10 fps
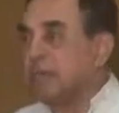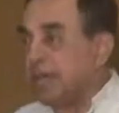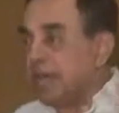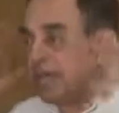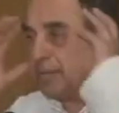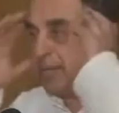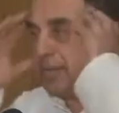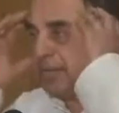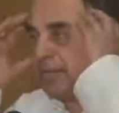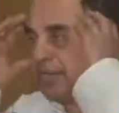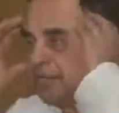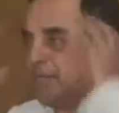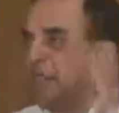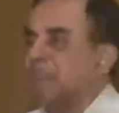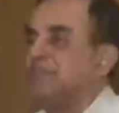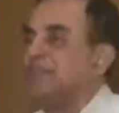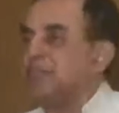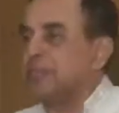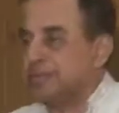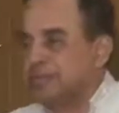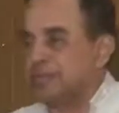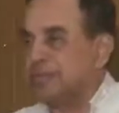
by appealing to the mind of the people.